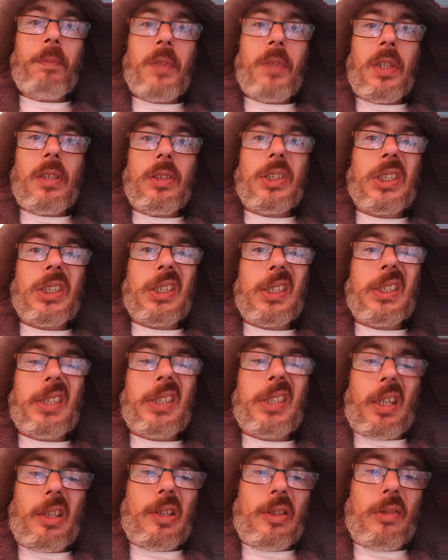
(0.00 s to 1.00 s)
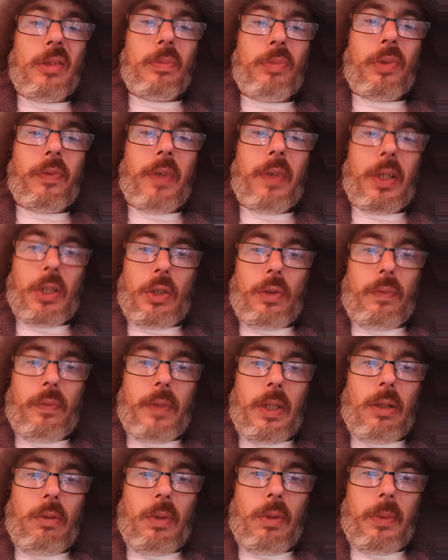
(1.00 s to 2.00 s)
and just a cynical professional
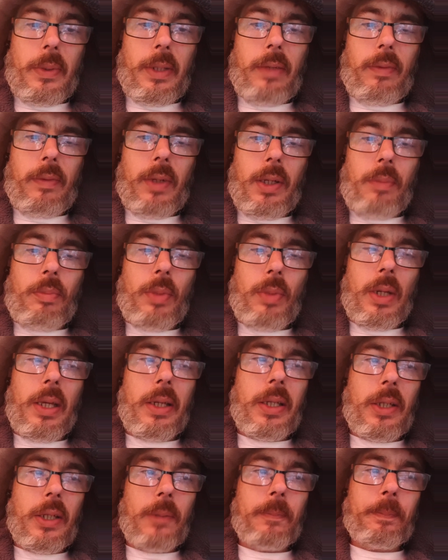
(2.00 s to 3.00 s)
foul or whatever. But